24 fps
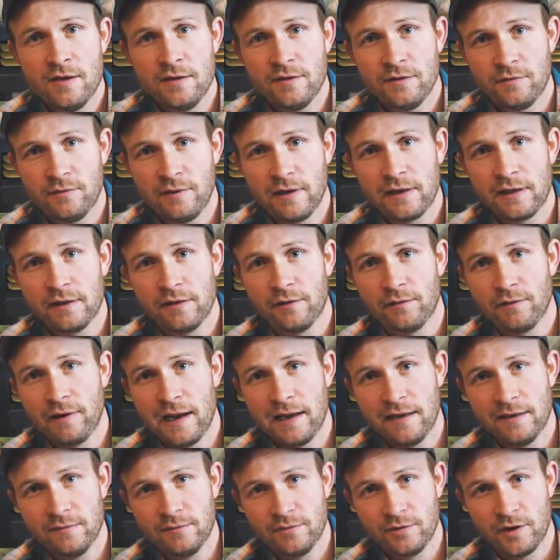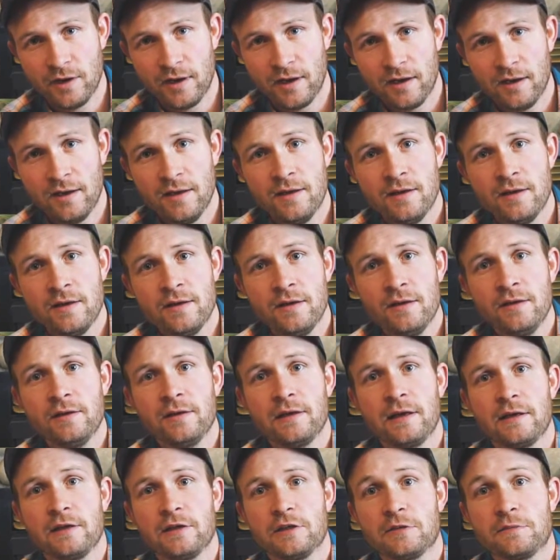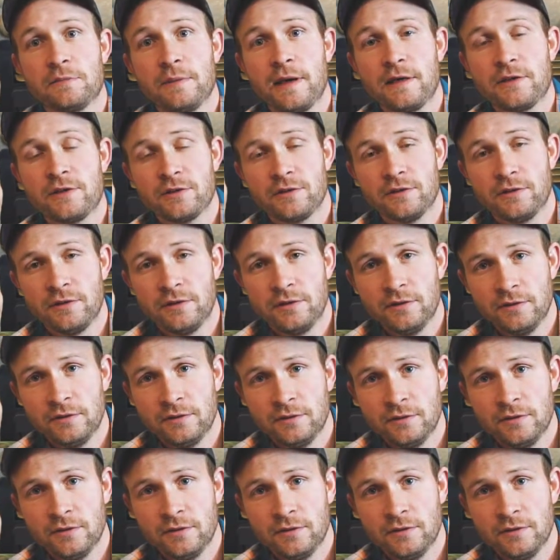the regular random draw, you got your special